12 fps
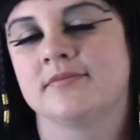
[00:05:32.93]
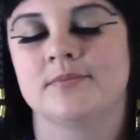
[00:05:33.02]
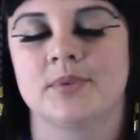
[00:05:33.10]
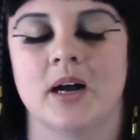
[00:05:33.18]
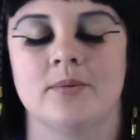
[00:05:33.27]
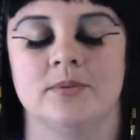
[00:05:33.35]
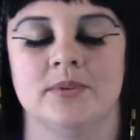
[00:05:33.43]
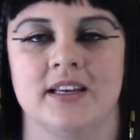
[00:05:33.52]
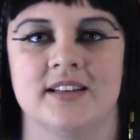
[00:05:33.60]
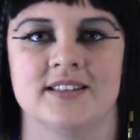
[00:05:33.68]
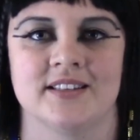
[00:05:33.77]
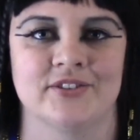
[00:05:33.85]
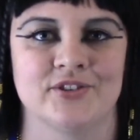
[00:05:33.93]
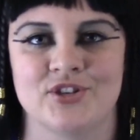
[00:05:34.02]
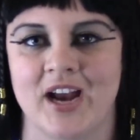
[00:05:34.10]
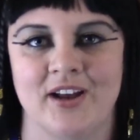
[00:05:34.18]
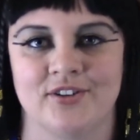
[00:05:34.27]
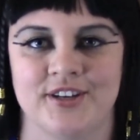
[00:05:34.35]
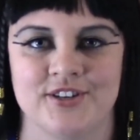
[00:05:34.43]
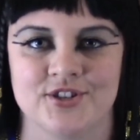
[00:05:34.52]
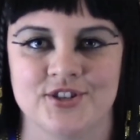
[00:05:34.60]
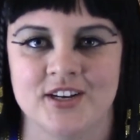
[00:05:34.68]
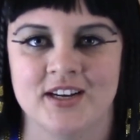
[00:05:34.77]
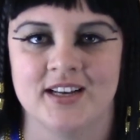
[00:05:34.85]
probably considered
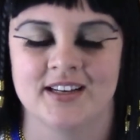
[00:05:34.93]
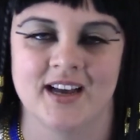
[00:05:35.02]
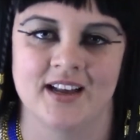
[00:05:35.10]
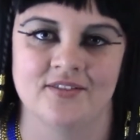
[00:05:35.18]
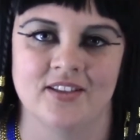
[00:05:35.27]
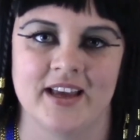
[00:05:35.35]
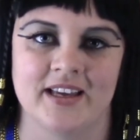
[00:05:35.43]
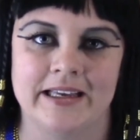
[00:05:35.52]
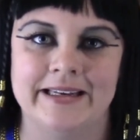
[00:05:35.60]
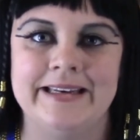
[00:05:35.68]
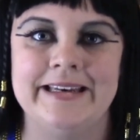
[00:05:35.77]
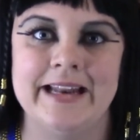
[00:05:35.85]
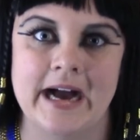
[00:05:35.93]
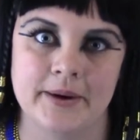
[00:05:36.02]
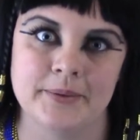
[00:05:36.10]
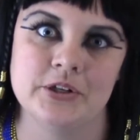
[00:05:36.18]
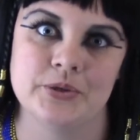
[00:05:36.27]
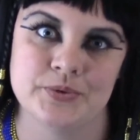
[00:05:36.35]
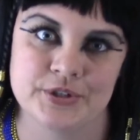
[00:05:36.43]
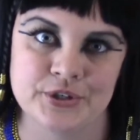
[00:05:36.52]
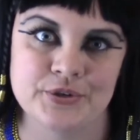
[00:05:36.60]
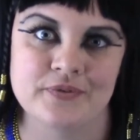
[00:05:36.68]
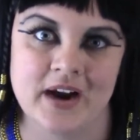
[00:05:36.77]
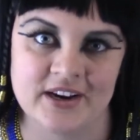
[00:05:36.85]
childish. Kind of like not reducing
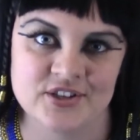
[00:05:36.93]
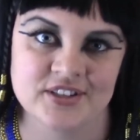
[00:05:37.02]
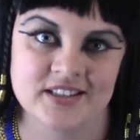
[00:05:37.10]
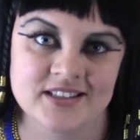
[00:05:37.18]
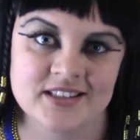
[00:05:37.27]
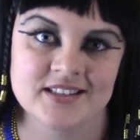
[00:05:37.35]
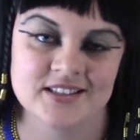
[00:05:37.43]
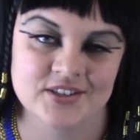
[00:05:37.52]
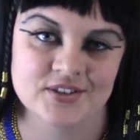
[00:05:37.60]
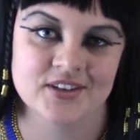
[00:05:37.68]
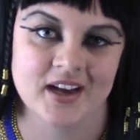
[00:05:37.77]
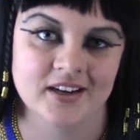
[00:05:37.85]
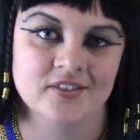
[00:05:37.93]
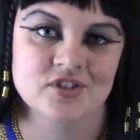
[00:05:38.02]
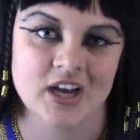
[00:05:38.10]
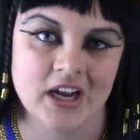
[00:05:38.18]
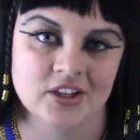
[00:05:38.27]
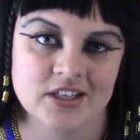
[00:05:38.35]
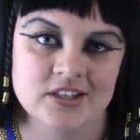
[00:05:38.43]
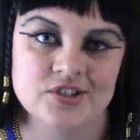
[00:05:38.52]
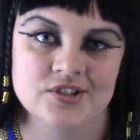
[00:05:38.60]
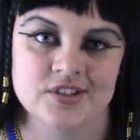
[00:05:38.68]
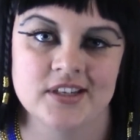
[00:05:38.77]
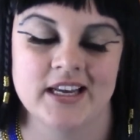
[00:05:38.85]
your fraction is considered kind of
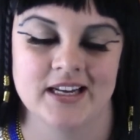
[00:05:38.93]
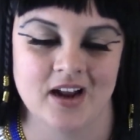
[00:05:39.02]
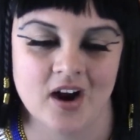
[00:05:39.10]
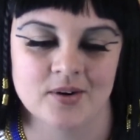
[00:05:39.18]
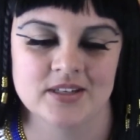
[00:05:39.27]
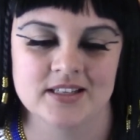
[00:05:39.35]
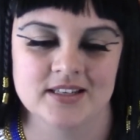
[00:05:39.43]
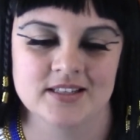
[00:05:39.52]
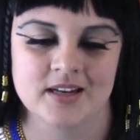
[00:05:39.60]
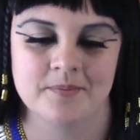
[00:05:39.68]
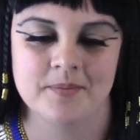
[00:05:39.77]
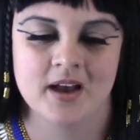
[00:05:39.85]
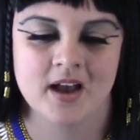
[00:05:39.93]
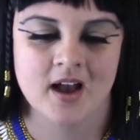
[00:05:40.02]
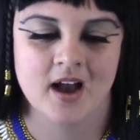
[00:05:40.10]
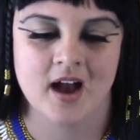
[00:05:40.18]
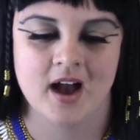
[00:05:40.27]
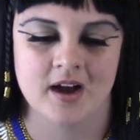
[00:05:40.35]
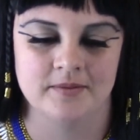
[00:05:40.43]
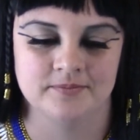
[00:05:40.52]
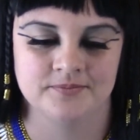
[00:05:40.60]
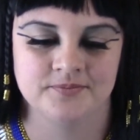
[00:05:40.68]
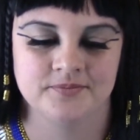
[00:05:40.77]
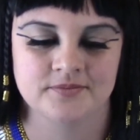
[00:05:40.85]
childish in our system.
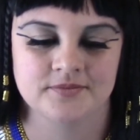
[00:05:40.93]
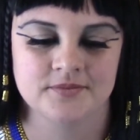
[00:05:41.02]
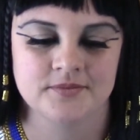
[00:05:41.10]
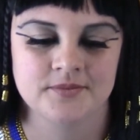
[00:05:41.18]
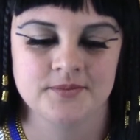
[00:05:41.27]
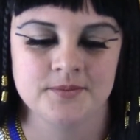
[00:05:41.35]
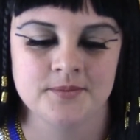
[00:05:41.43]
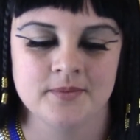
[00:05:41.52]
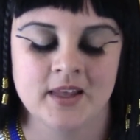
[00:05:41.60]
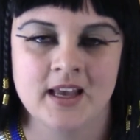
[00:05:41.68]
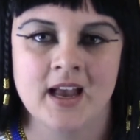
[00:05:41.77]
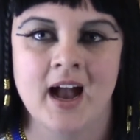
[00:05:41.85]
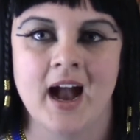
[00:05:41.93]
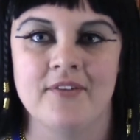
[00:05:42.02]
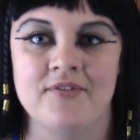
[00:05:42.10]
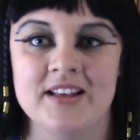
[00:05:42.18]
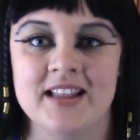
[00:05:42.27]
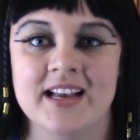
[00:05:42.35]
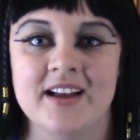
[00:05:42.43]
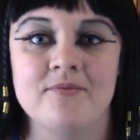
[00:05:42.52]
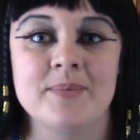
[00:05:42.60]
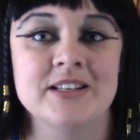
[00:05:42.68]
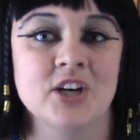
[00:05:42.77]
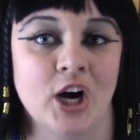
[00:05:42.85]
I feel like I've
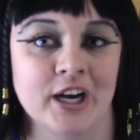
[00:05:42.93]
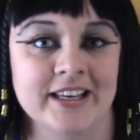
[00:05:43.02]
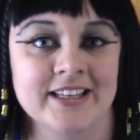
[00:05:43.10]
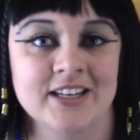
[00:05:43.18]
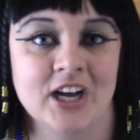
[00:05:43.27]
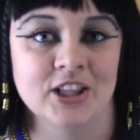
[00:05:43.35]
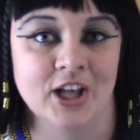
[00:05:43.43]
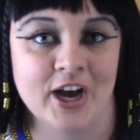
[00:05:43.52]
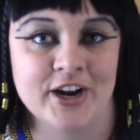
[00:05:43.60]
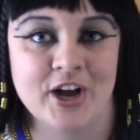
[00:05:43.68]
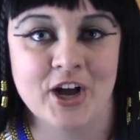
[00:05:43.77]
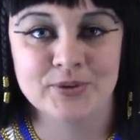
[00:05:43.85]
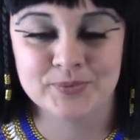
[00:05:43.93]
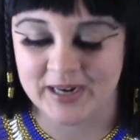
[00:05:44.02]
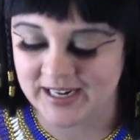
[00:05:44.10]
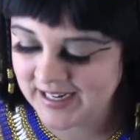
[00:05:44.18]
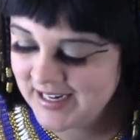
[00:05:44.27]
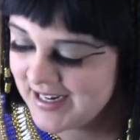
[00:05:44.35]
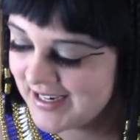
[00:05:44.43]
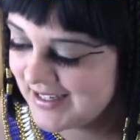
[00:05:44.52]
been talking a lot already,